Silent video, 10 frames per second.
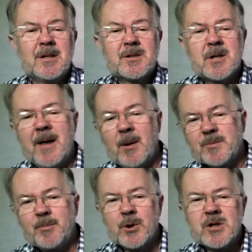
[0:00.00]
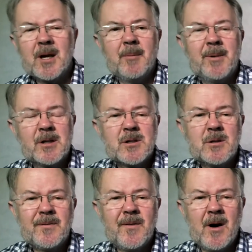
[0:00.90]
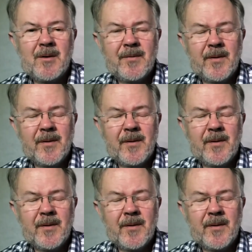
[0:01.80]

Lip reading: So that was pushing it a bit too far for